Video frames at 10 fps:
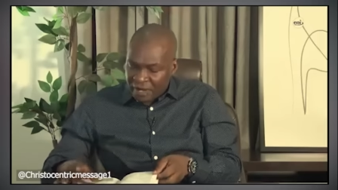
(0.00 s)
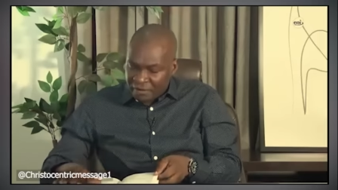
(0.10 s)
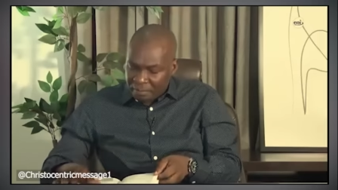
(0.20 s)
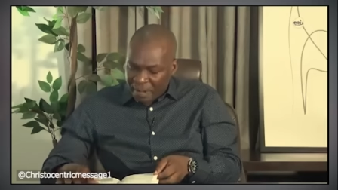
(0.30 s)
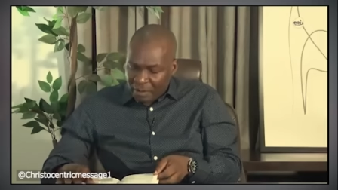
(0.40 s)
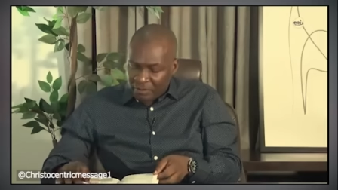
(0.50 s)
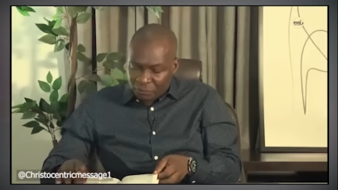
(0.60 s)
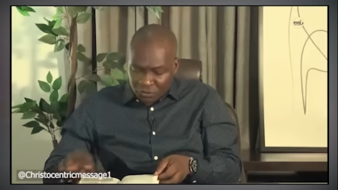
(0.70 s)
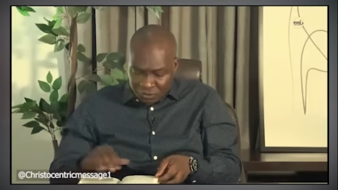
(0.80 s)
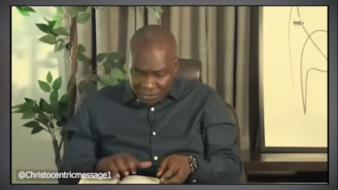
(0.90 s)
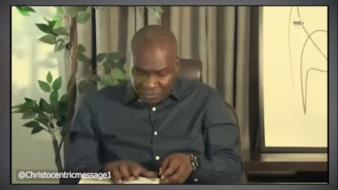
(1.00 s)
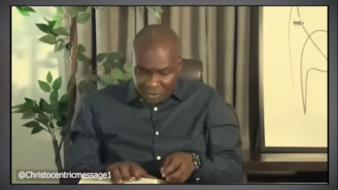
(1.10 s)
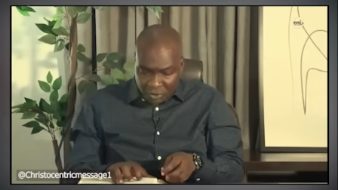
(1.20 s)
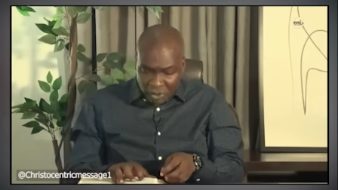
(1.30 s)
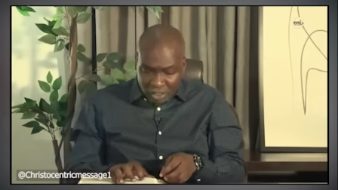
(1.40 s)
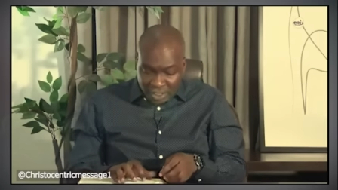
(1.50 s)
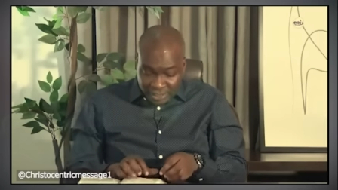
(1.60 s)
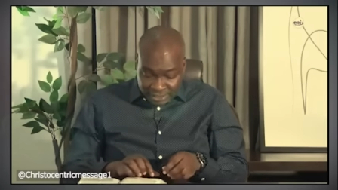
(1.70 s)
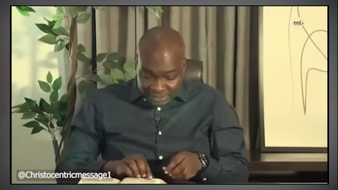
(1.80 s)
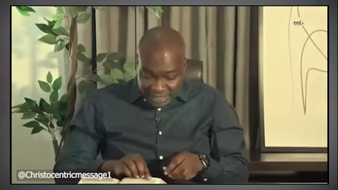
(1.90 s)
very powerful scripture.
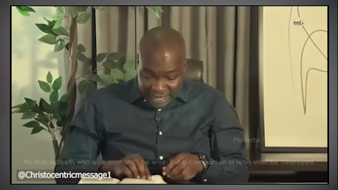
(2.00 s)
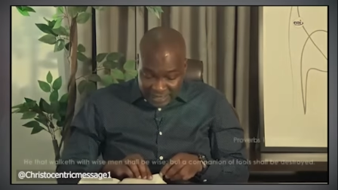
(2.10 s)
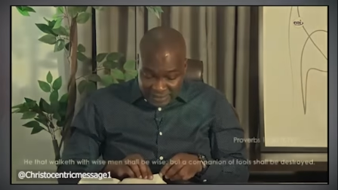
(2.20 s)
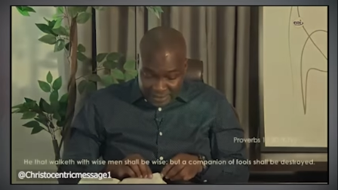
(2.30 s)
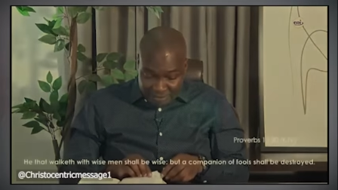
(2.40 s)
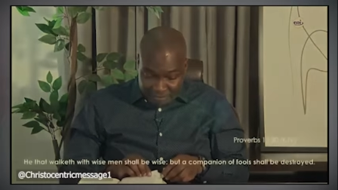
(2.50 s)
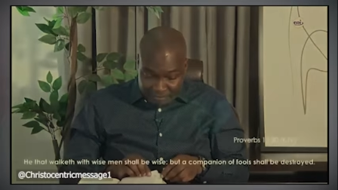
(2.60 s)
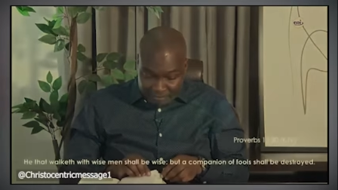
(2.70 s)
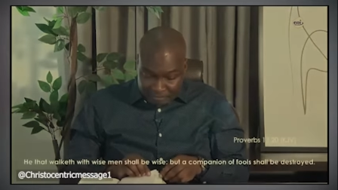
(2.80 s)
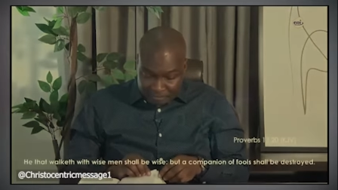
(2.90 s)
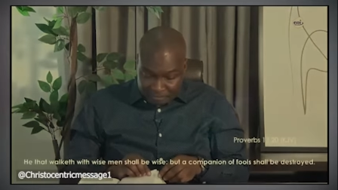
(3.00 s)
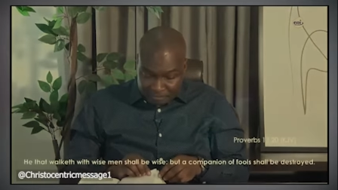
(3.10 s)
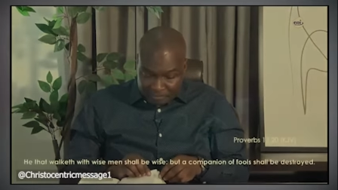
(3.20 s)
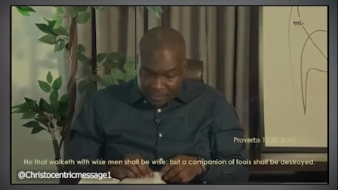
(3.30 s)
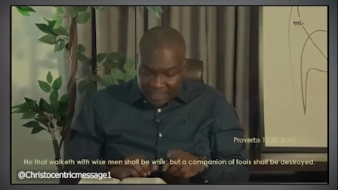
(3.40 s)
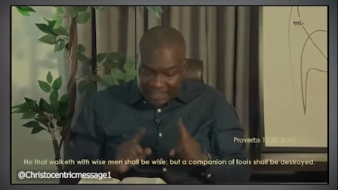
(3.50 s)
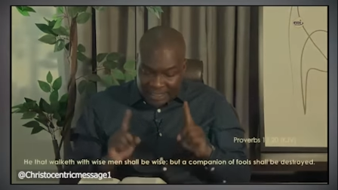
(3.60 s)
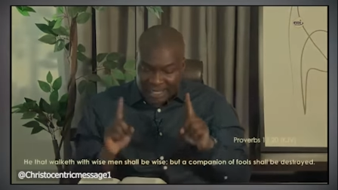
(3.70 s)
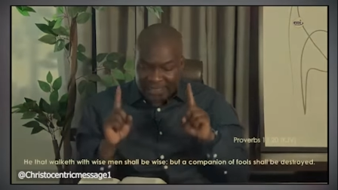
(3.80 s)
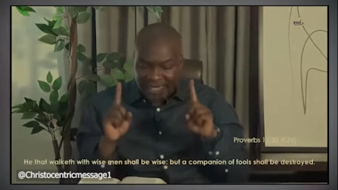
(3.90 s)
It says,
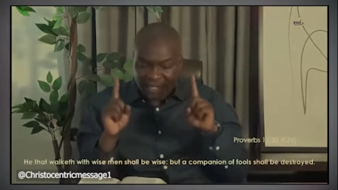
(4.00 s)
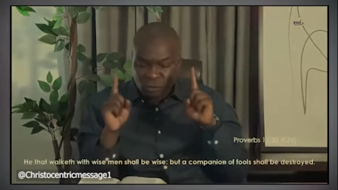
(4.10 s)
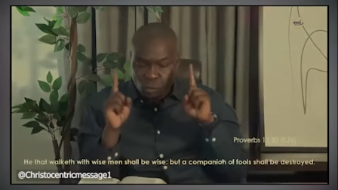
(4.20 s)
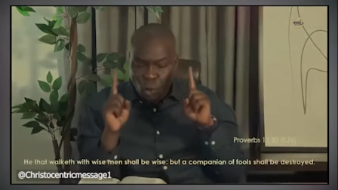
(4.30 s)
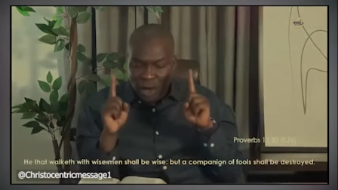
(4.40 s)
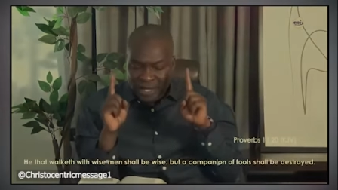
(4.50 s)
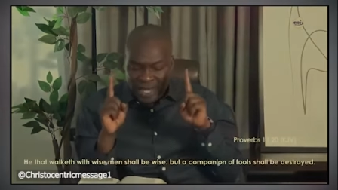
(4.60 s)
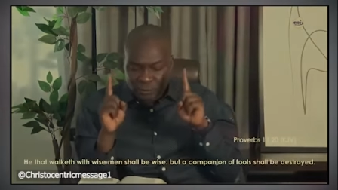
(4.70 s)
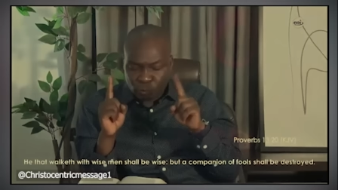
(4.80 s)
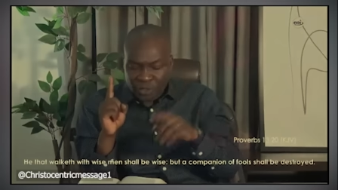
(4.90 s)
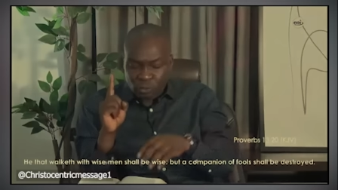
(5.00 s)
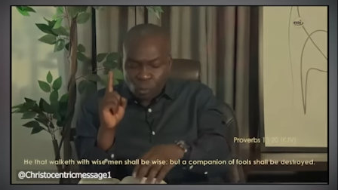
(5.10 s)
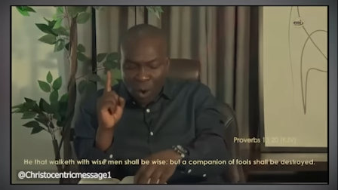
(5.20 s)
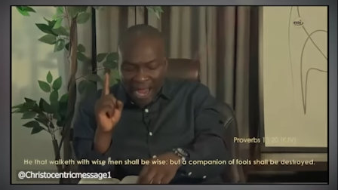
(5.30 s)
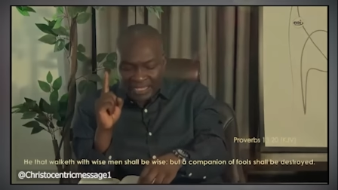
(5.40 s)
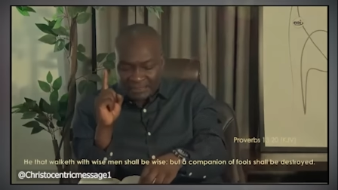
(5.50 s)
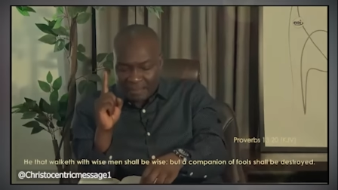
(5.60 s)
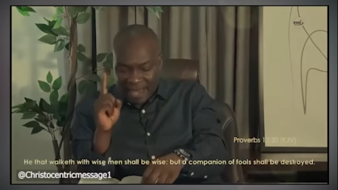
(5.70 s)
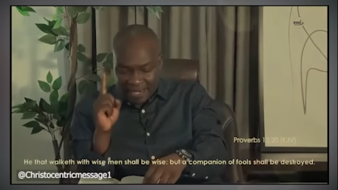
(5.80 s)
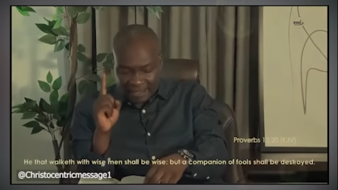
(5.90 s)
He that walketh with wise
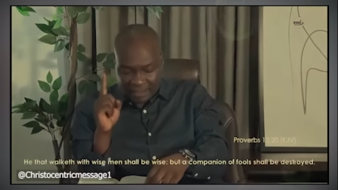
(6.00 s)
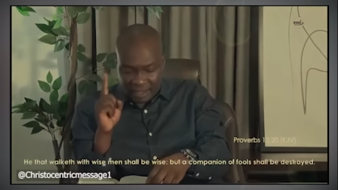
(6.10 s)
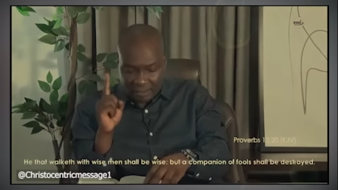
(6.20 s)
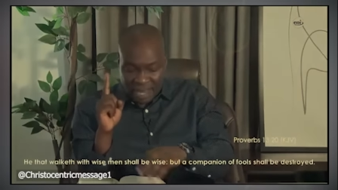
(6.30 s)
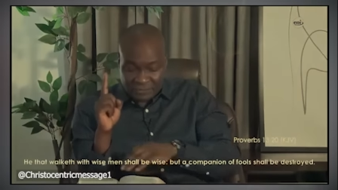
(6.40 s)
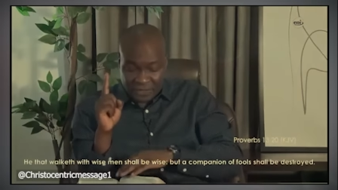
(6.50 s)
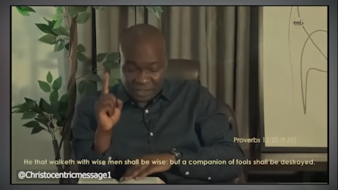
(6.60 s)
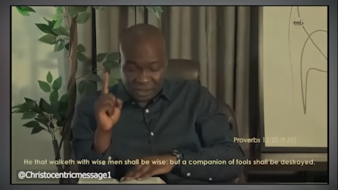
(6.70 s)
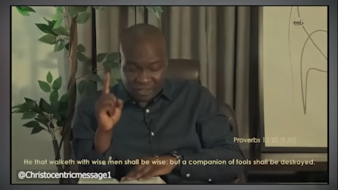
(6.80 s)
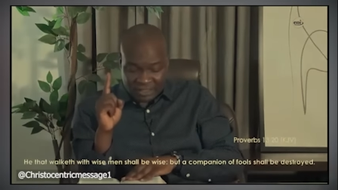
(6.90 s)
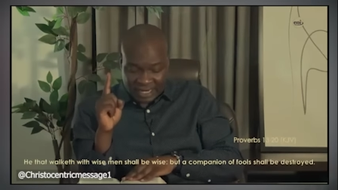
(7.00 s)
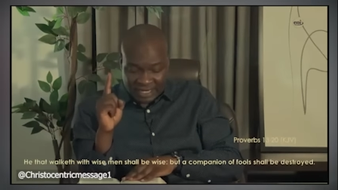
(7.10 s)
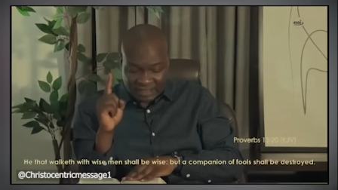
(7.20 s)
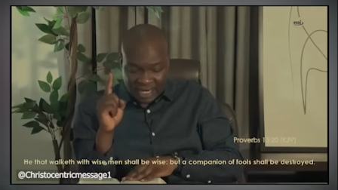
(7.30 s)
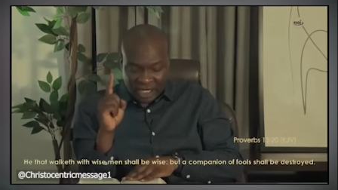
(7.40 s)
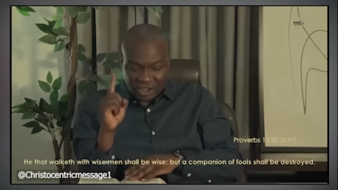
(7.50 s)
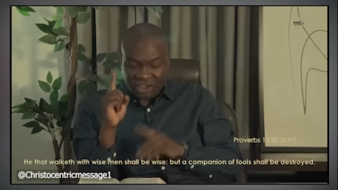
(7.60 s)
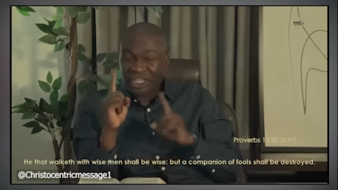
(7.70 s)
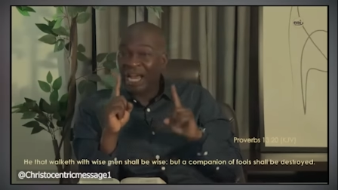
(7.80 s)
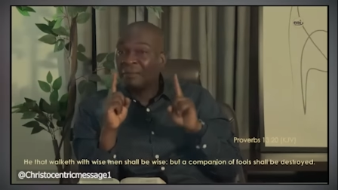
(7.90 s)
men, my version says,
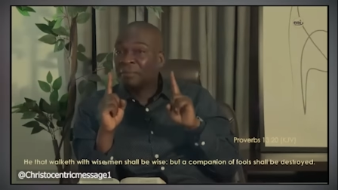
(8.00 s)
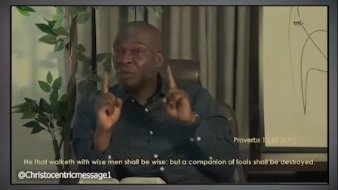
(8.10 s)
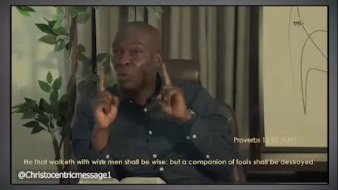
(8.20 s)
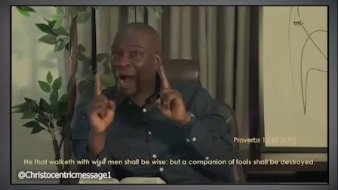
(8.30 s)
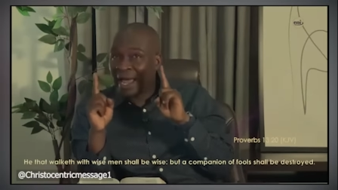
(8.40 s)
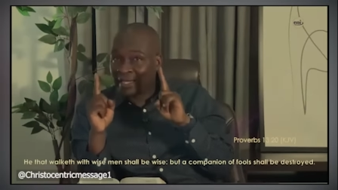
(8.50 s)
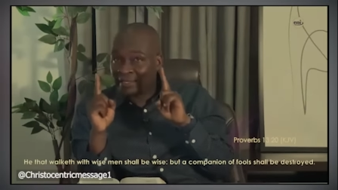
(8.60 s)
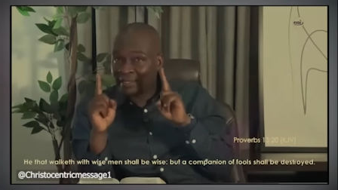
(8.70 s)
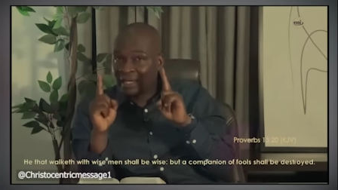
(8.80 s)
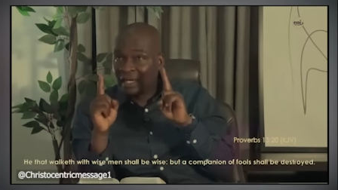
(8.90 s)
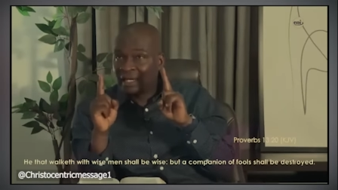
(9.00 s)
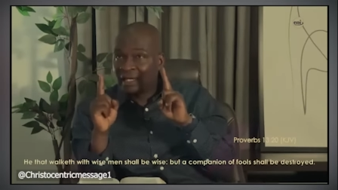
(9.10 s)
shall be wise.